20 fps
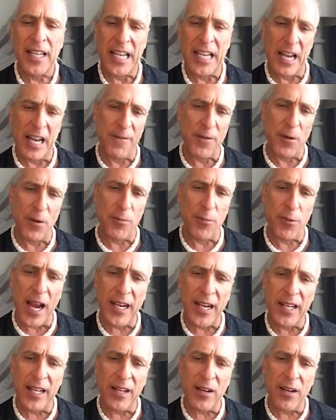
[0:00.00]
If you're
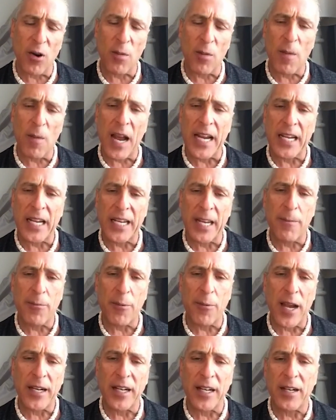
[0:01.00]
pregnant or might get
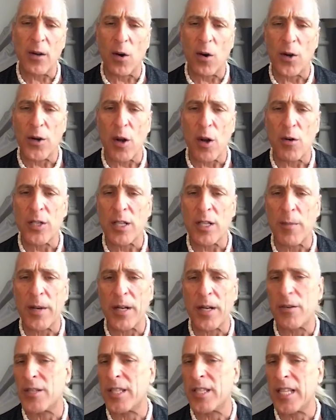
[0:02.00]
pregnant or know
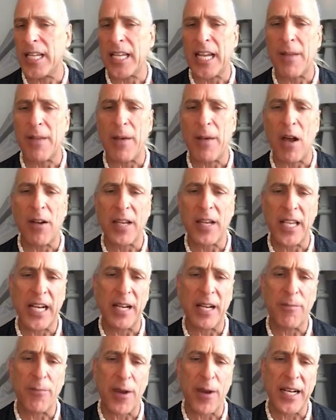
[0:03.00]
somebody who's thinking about
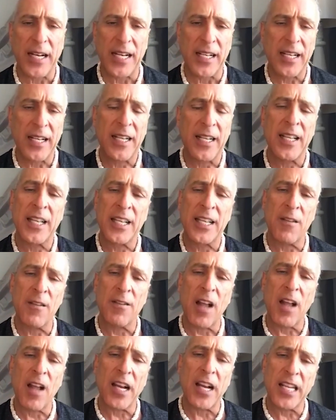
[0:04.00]
getting pregnant, you've
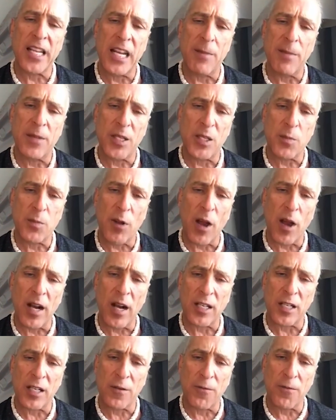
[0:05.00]
got to keep this
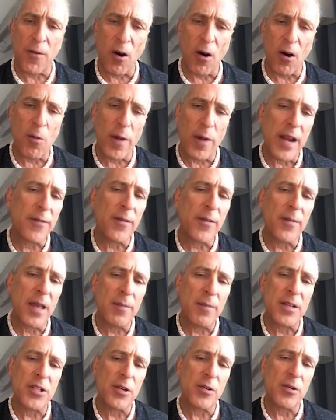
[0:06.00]
product as far away from
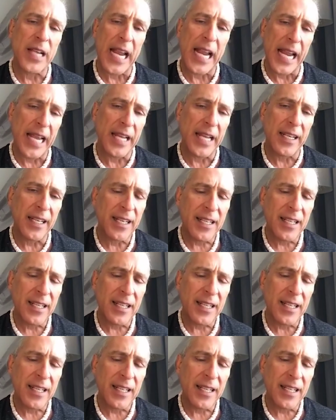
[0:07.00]
them as you can.